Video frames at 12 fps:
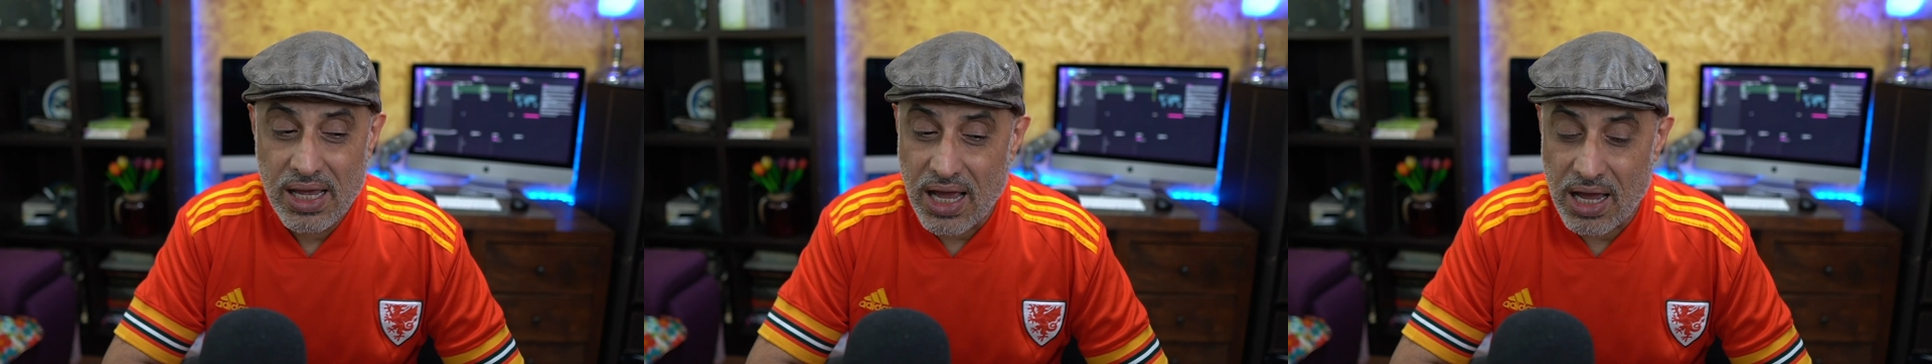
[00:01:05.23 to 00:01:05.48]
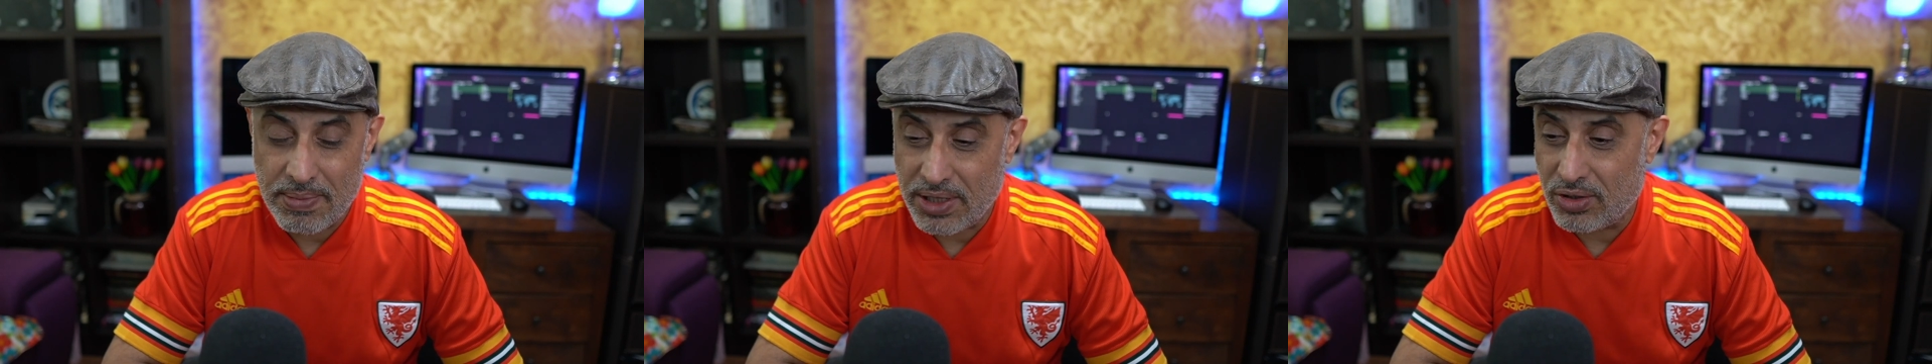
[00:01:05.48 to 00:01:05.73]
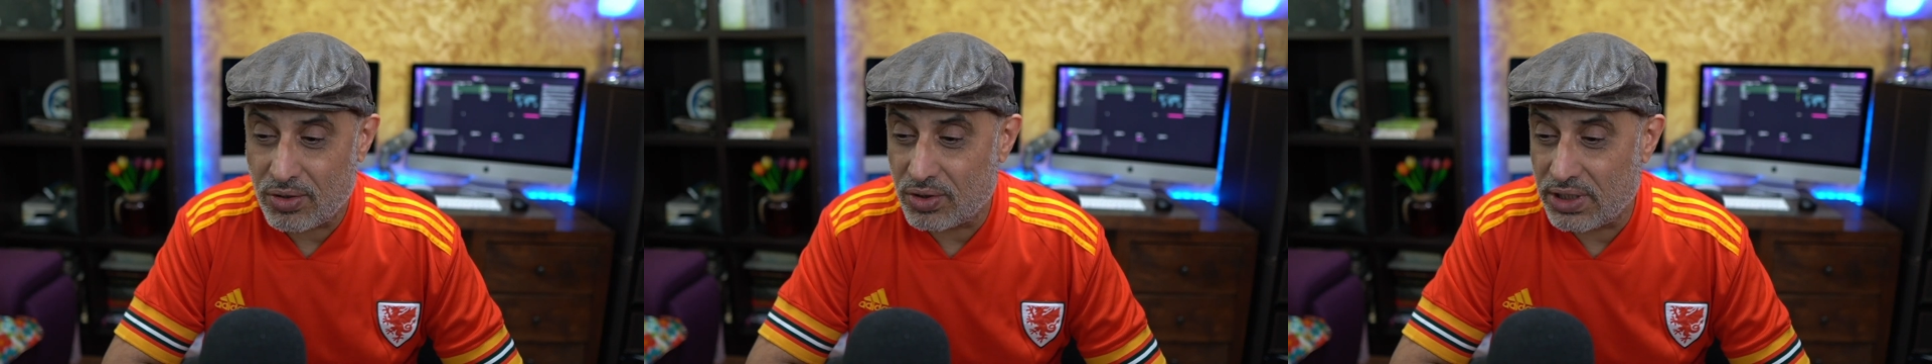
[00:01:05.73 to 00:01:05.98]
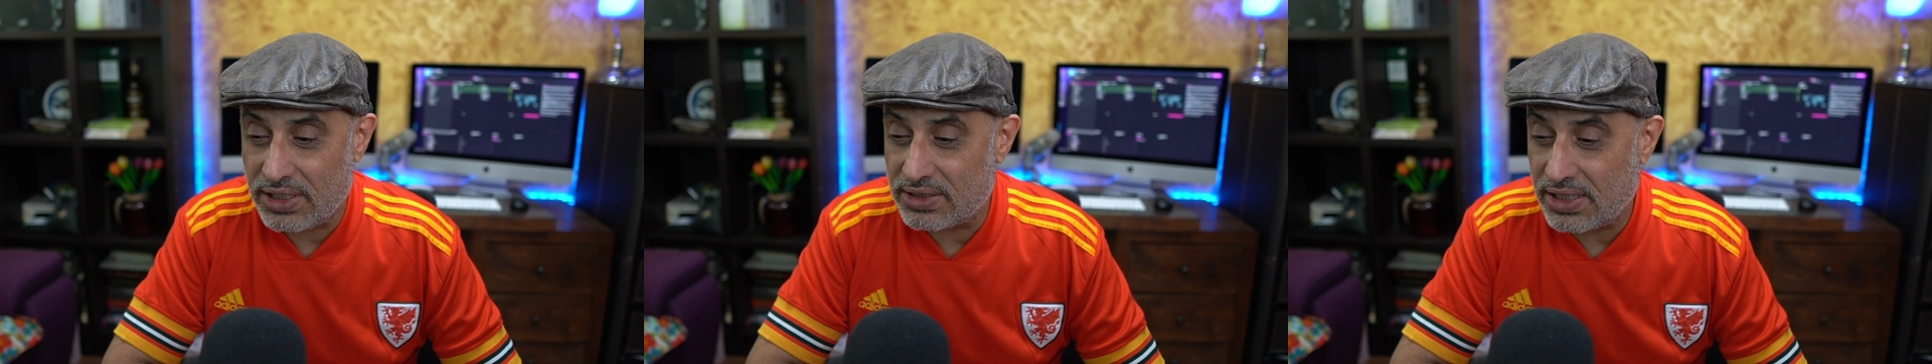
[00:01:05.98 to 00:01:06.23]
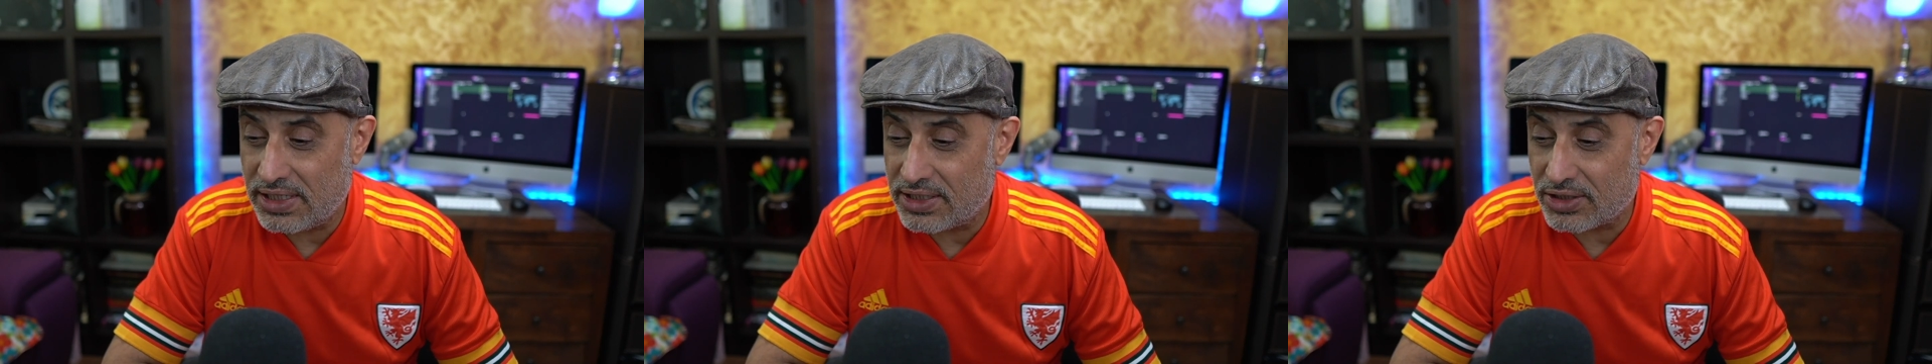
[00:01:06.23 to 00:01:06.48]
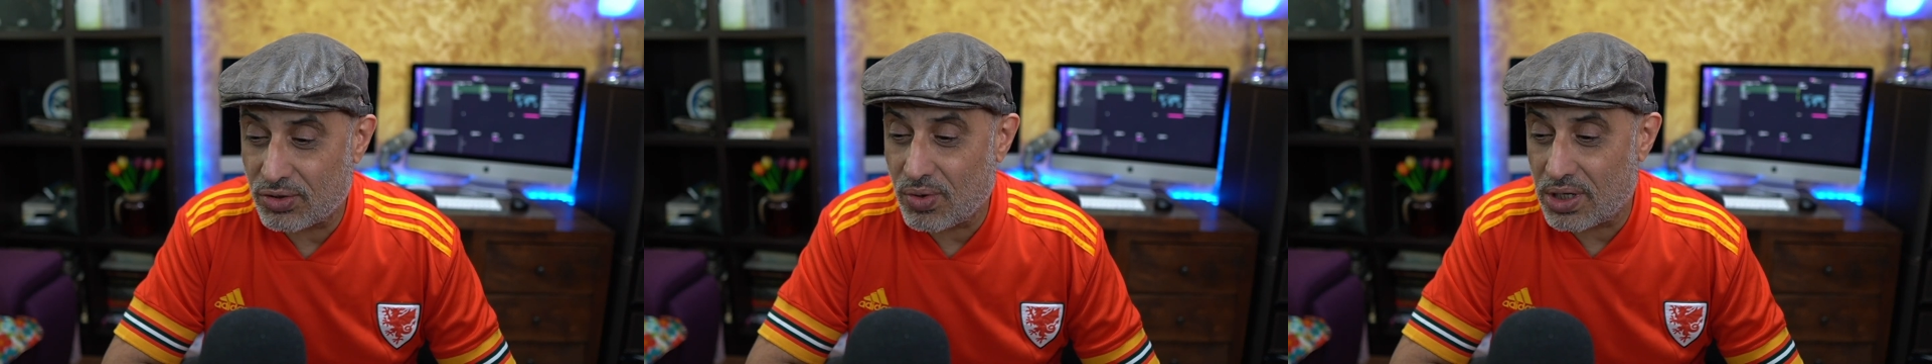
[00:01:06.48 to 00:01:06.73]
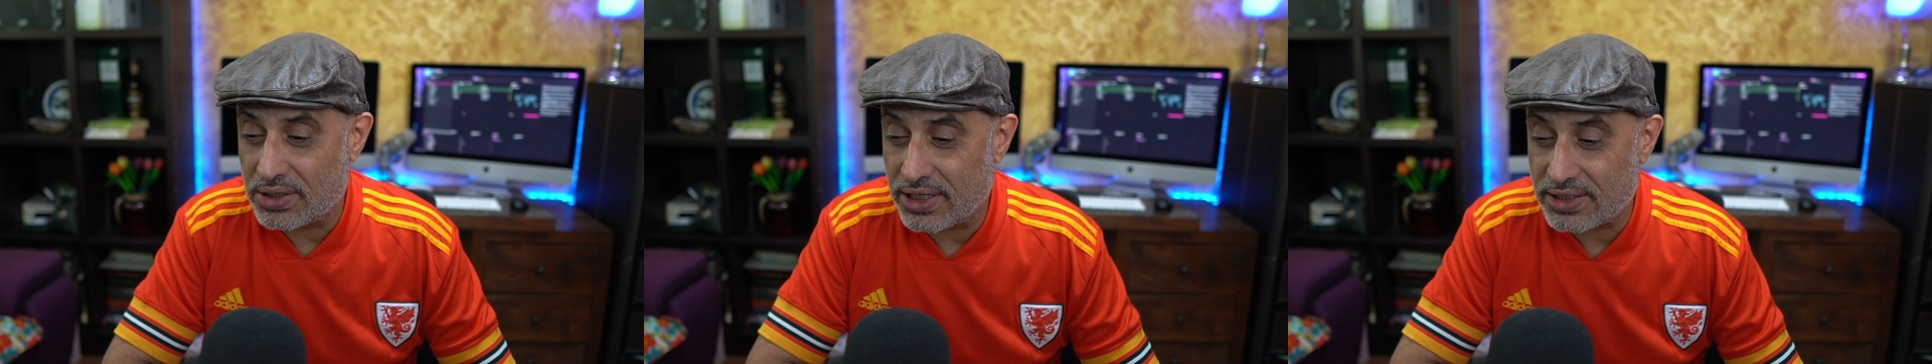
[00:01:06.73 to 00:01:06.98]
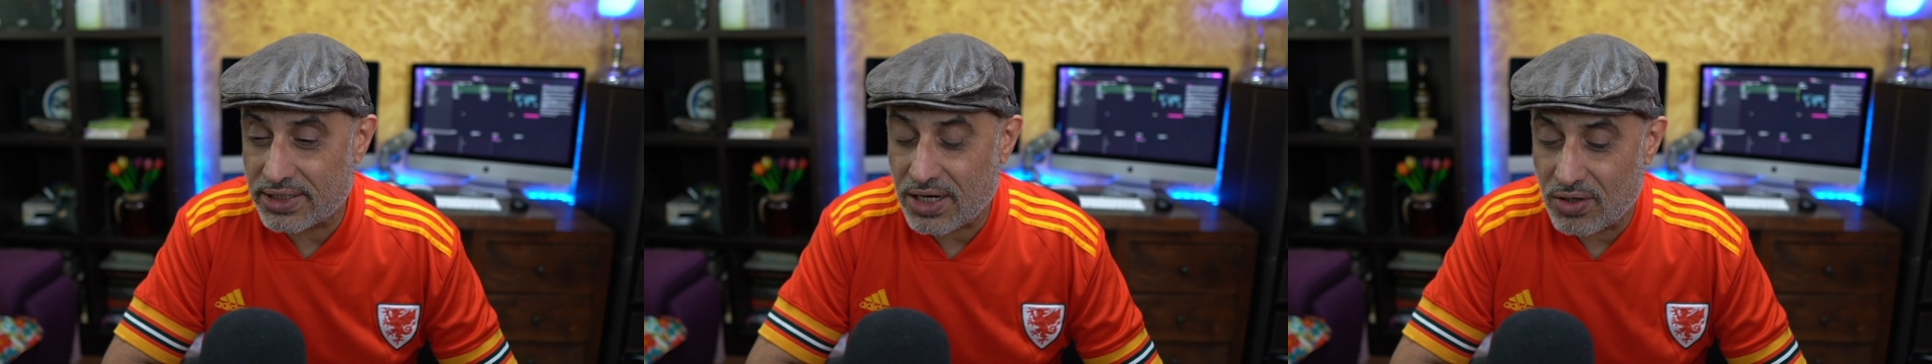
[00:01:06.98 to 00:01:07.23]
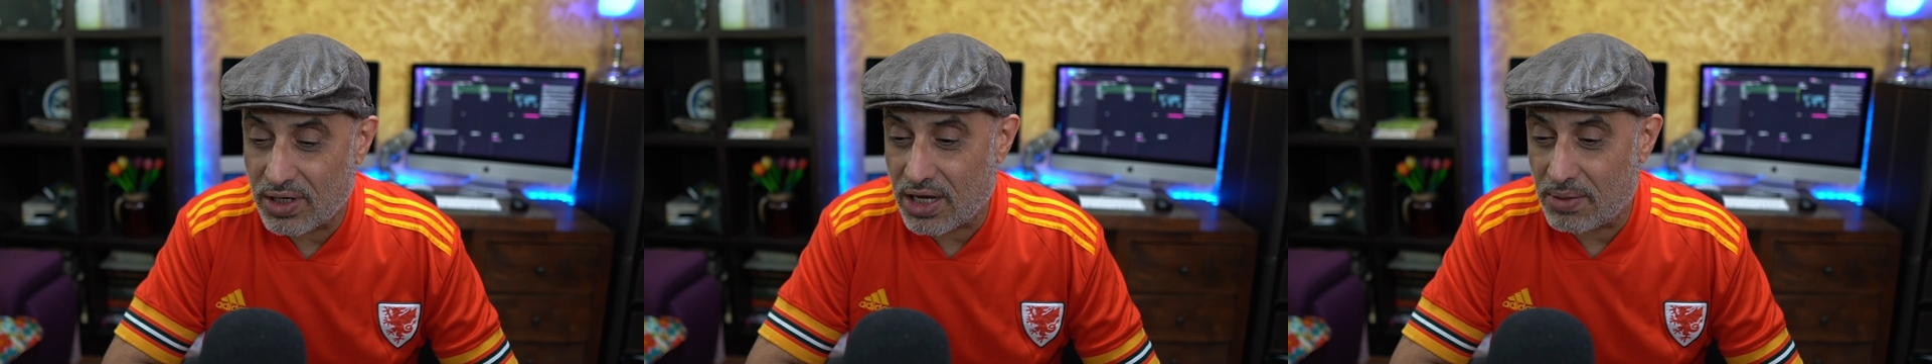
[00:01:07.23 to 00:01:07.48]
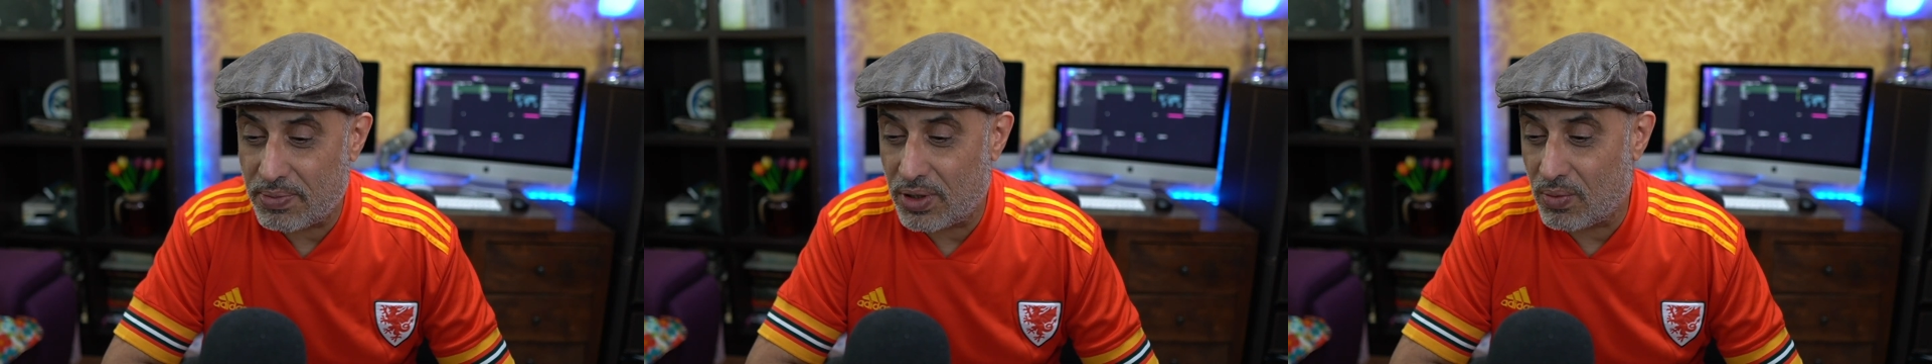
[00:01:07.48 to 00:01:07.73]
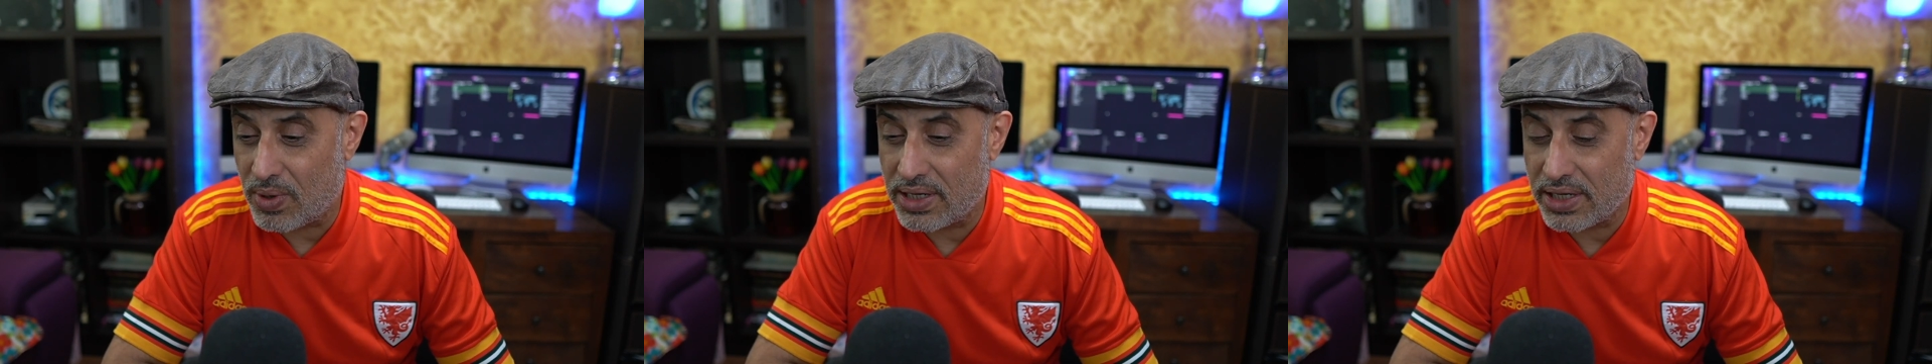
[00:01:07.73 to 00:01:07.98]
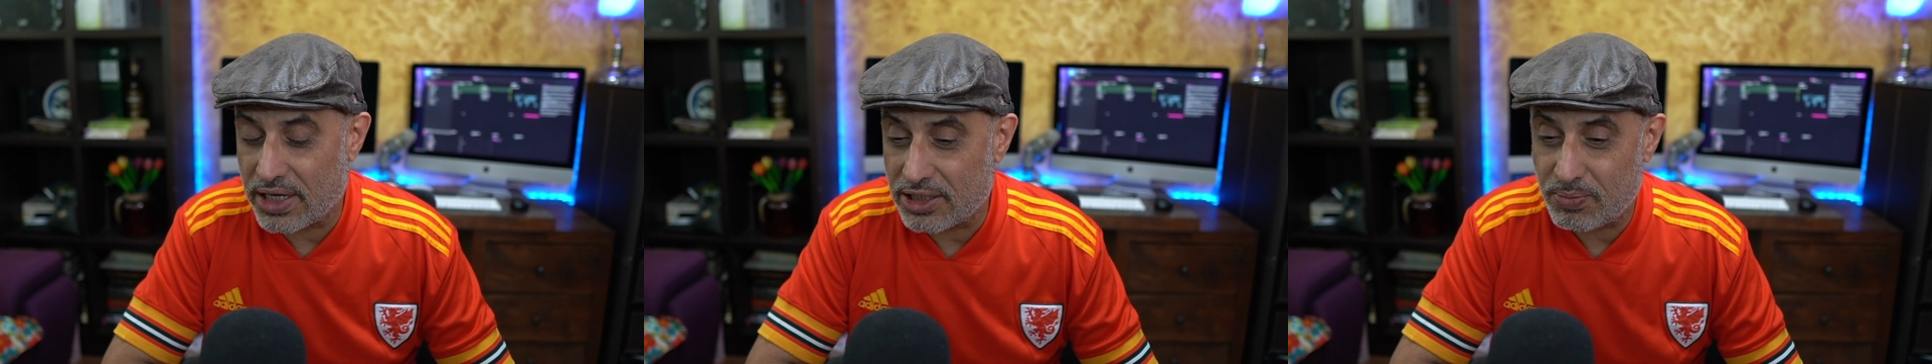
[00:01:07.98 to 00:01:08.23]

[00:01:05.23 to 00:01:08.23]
I mean, you could easily just go out there, scout a couple of wonder kids,